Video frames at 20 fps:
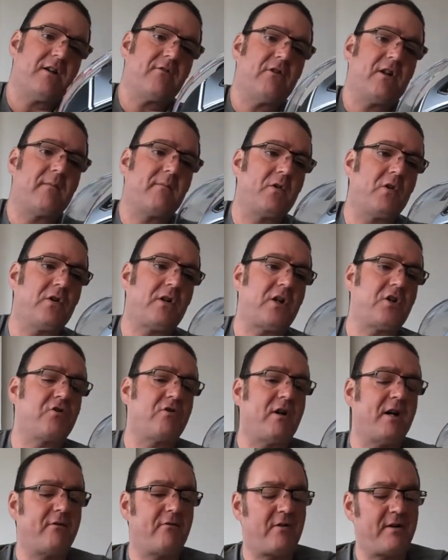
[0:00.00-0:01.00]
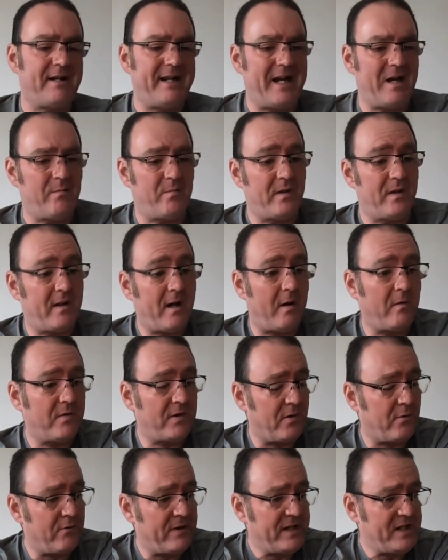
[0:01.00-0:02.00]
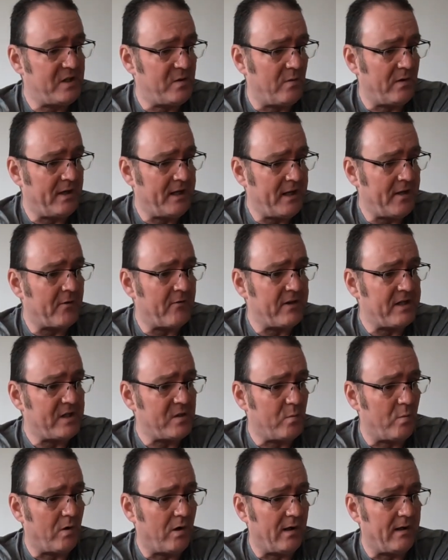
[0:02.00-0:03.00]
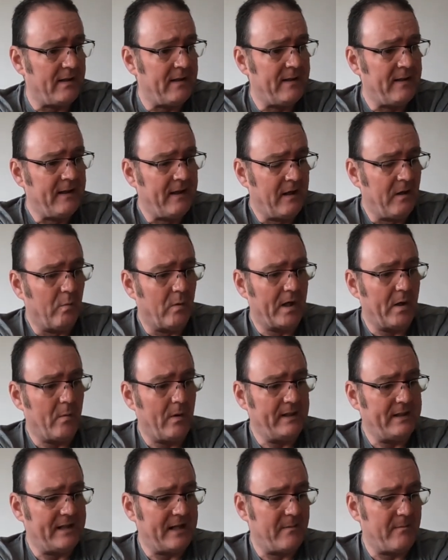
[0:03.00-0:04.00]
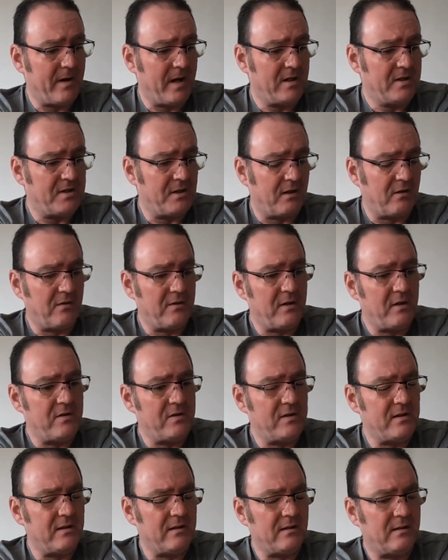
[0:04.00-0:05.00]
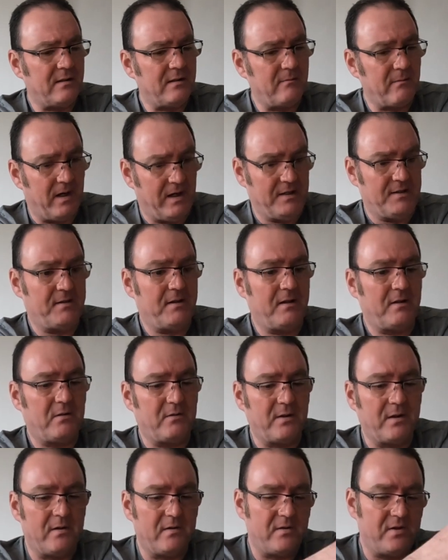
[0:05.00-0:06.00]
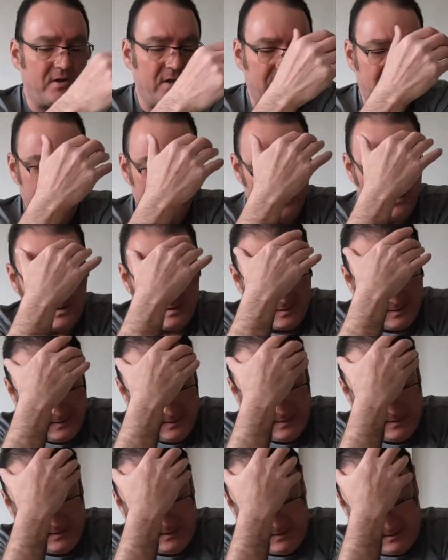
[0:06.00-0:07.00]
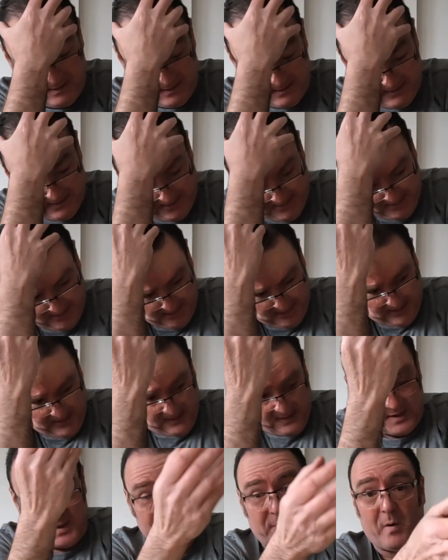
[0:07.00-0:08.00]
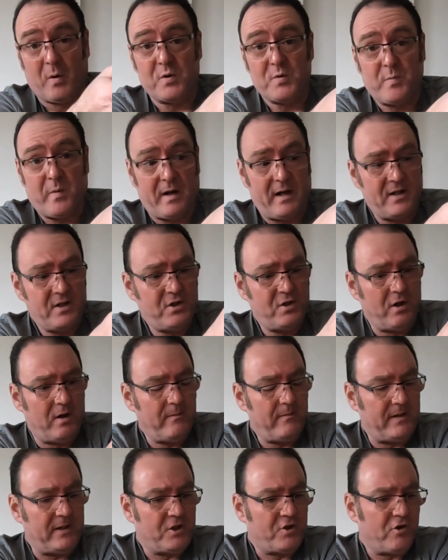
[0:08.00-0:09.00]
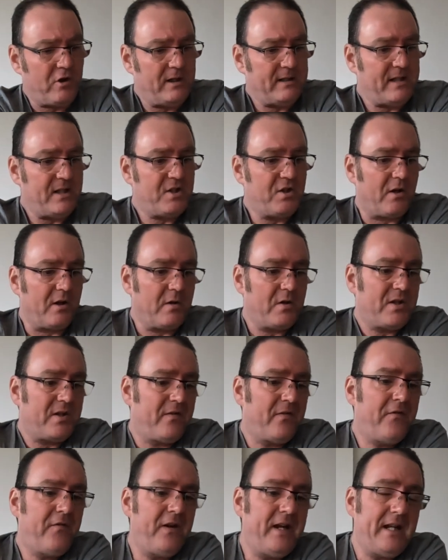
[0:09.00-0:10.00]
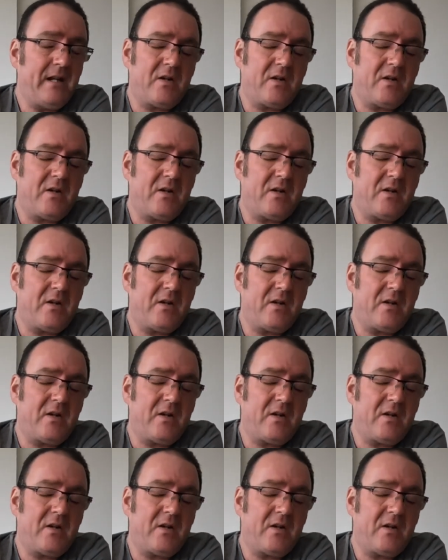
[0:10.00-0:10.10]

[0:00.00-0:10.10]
her on. I'm not going to try her on now, but another reason why, when I went down to Motorcycle News, Jesus, Sports Bike Shop, and tried this on, it was the fit. I